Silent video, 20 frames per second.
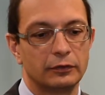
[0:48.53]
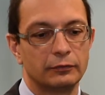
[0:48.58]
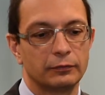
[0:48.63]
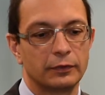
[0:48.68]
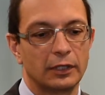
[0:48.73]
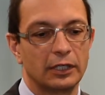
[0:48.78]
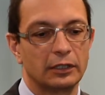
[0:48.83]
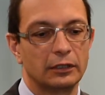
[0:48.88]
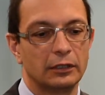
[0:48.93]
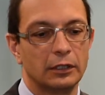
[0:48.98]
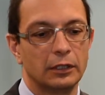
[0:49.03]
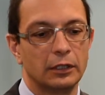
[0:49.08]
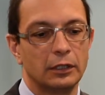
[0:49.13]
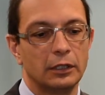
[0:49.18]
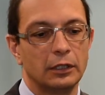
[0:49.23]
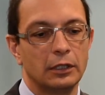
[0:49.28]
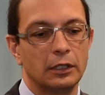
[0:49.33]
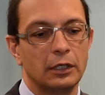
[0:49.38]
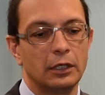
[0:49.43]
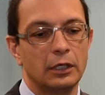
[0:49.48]
In fact,
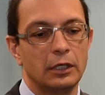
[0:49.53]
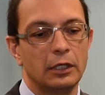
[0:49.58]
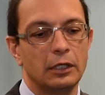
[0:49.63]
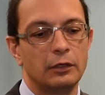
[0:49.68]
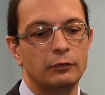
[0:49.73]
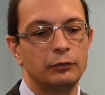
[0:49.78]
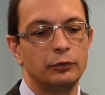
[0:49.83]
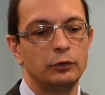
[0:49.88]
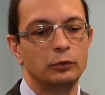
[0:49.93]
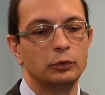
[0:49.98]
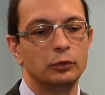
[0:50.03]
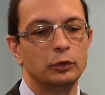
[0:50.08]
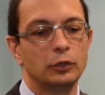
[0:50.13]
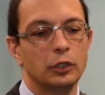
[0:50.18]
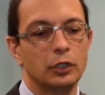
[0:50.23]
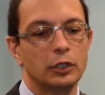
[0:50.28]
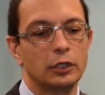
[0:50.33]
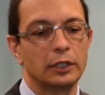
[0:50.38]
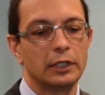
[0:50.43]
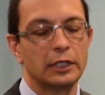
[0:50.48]
if you
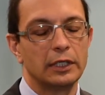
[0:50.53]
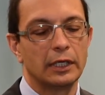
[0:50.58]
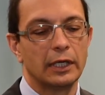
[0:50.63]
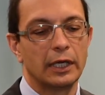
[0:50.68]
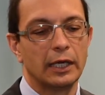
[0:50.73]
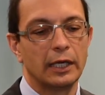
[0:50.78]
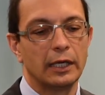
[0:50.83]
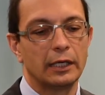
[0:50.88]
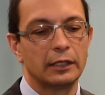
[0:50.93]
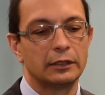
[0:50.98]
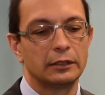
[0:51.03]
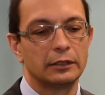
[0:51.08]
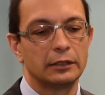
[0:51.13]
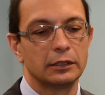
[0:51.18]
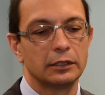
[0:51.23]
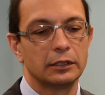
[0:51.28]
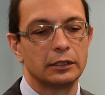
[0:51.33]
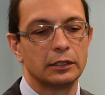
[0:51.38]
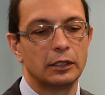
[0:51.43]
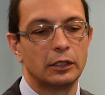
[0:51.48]
look at
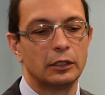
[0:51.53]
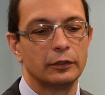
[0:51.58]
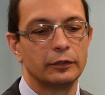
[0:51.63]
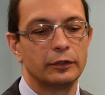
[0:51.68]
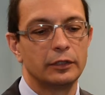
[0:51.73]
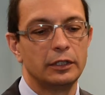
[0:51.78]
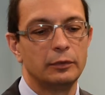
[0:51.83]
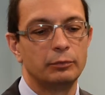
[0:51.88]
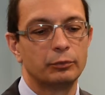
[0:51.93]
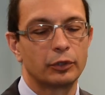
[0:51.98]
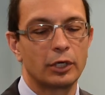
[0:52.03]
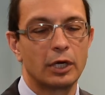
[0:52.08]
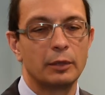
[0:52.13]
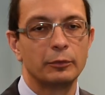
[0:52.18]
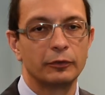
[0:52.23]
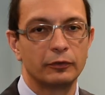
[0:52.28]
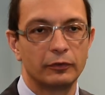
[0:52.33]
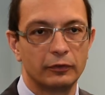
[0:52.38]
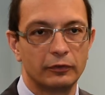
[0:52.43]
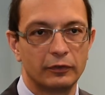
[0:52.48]
all the
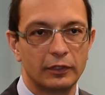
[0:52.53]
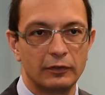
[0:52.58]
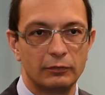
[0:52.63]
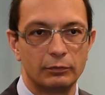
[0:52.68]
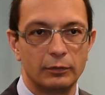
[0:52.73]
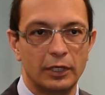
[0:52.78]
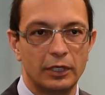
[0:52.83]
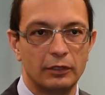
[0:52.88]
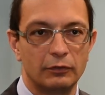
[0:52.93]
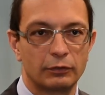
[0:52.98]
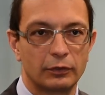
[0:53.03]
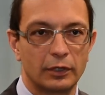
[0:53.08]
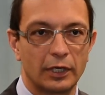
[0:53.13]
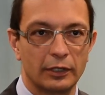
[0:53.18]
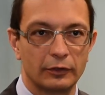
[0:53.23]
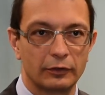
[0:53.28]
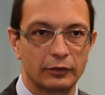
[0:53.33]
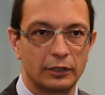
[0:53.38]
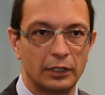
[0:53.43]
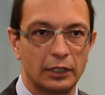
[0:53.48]
promises they've made for
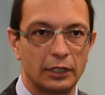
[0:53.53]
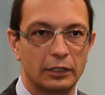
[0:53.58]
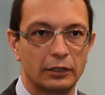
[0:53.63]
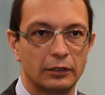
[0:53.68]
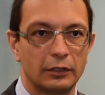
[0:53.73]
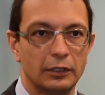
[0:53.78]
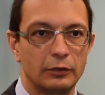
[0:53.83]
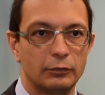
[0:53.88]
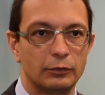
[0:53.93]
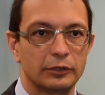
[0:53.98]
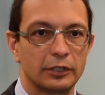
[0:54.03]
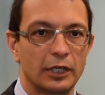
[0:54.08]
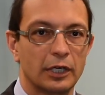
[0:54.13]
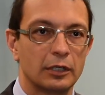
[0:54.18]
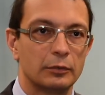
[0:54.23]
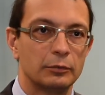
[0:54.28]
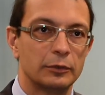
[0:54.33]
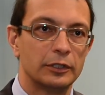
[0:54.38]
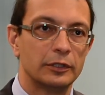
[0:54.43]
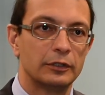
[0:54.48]
healthcare and
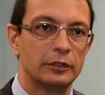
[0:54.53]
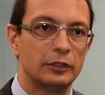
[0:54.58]
retirement,